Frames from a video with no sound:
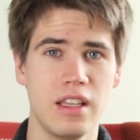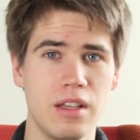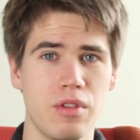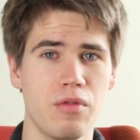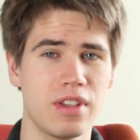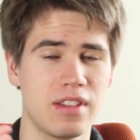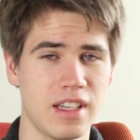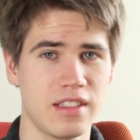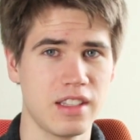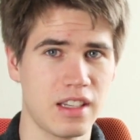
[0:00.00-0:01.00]
Even with
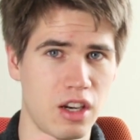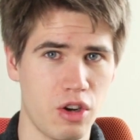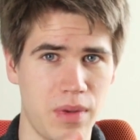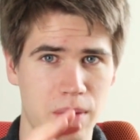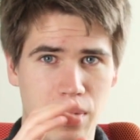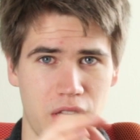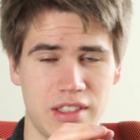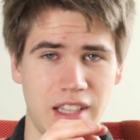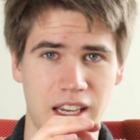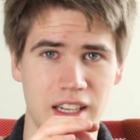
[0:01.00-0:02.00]
60 kilobit per
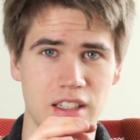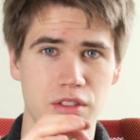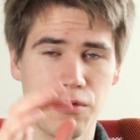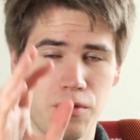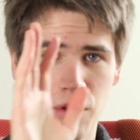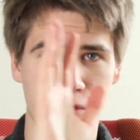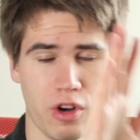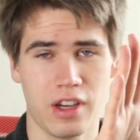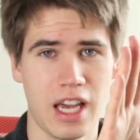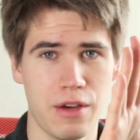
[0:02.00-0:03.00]
second,
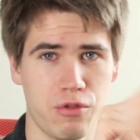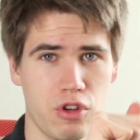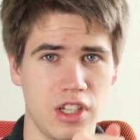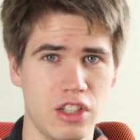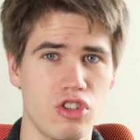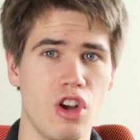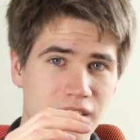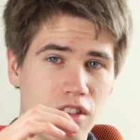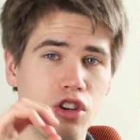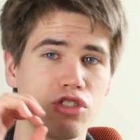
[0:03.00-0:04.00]
4K footage
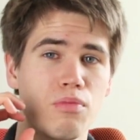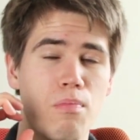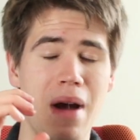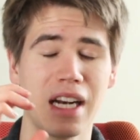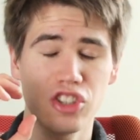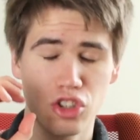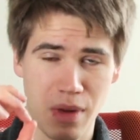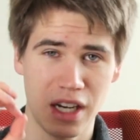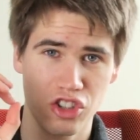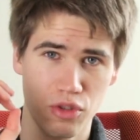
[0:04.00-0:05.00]
looks much
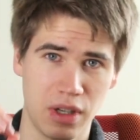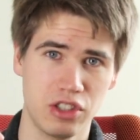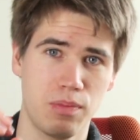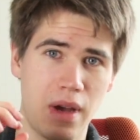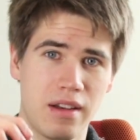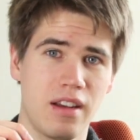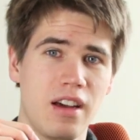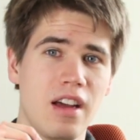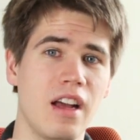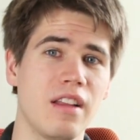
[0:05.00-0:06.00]

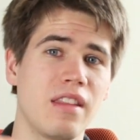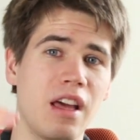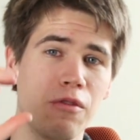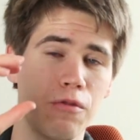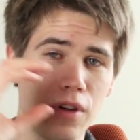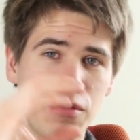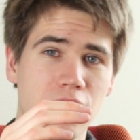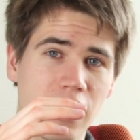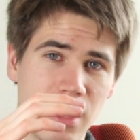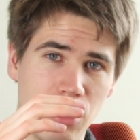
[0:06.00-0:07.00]
better than
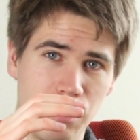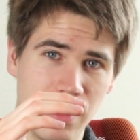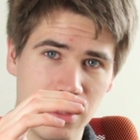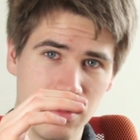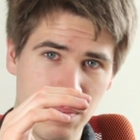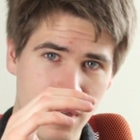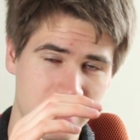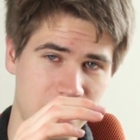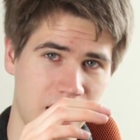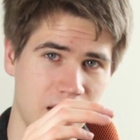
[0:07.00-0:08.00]
50 kilobit per
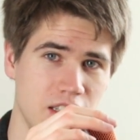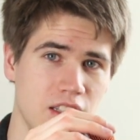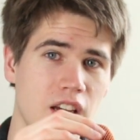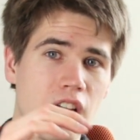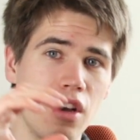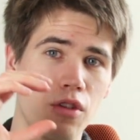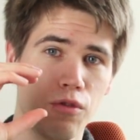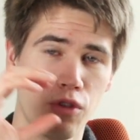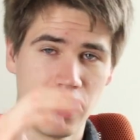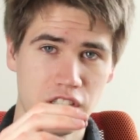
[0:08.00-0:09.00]
second
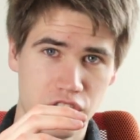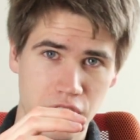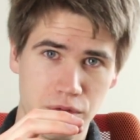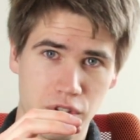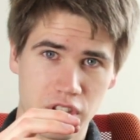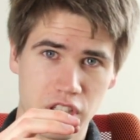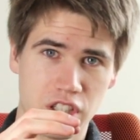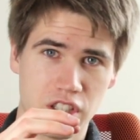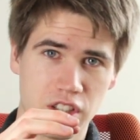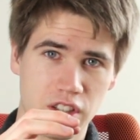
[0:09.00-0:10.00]
Full HD
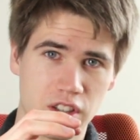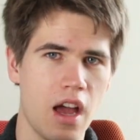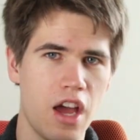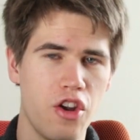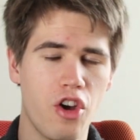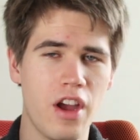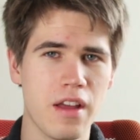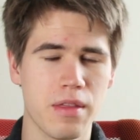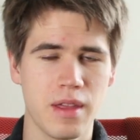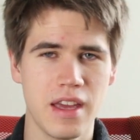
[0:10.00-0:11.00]
footage.
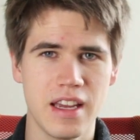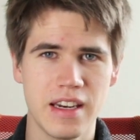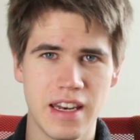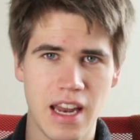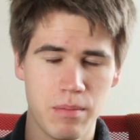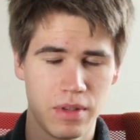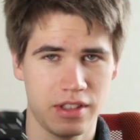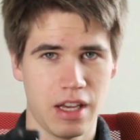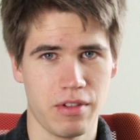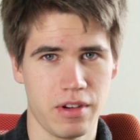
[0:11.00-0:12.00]
Annoying thing number
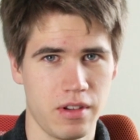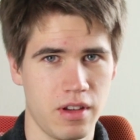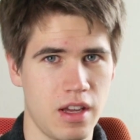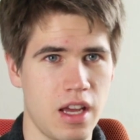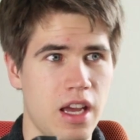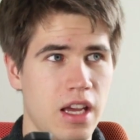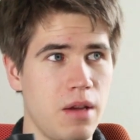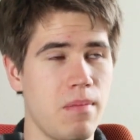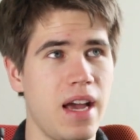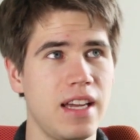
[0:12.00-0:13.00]
7.
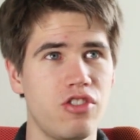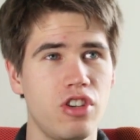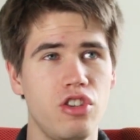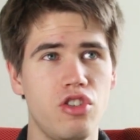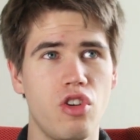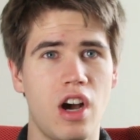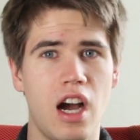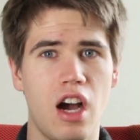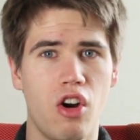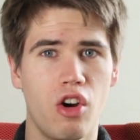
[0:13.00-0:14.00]
Imagine you
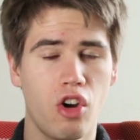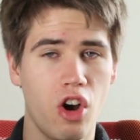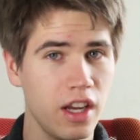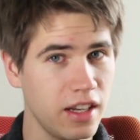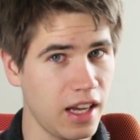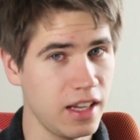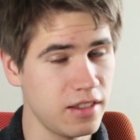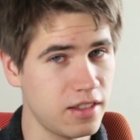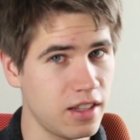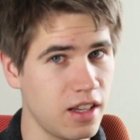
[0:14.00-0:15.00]
are on
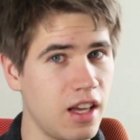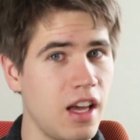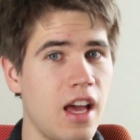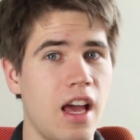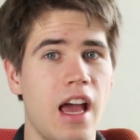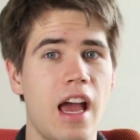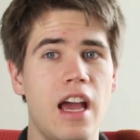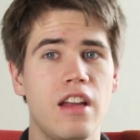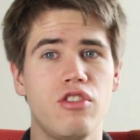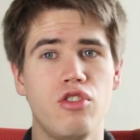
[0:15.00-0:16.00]
holidays
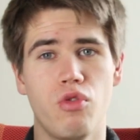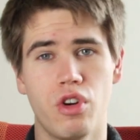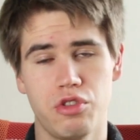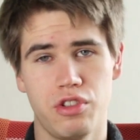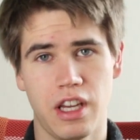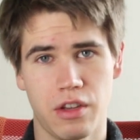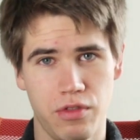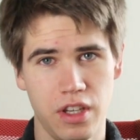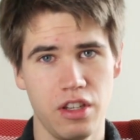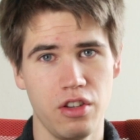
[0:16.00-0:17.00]
and you want to take
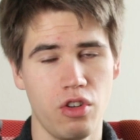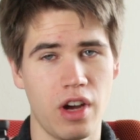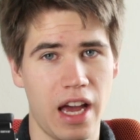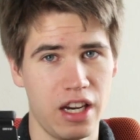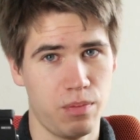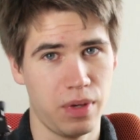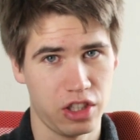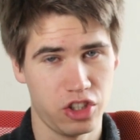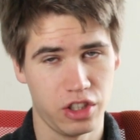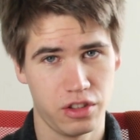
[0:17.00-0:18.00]
video and
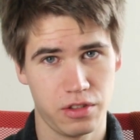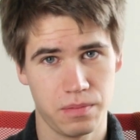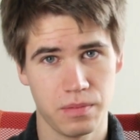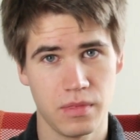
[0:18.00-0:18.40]
pictures.